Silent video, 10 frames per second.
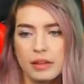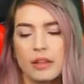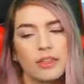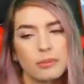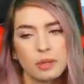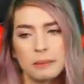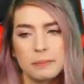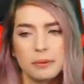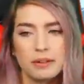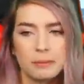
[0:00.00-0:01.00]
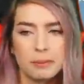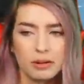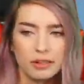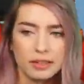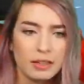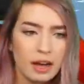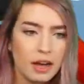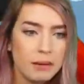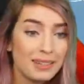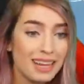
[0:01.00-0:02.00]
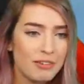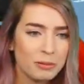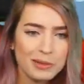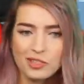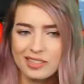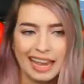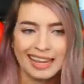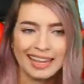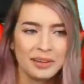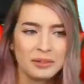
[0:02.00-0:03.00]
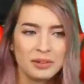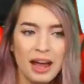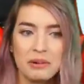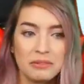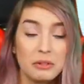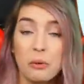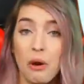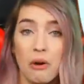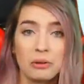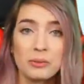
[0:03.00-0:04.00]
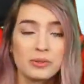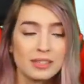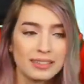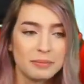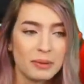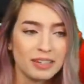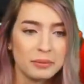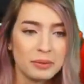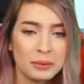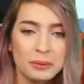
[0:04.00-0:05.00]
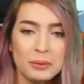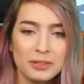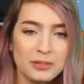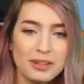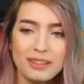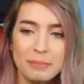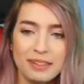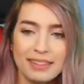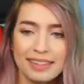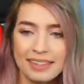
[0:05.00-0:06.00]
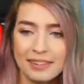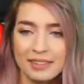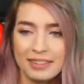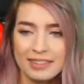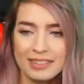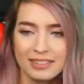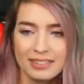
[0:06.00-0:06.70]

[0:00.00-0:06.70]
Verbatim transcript: 3 people in a party, but everyone's just hanging out here. I don't even know all who's in a party with who. We're just all apparently hanging out here, so.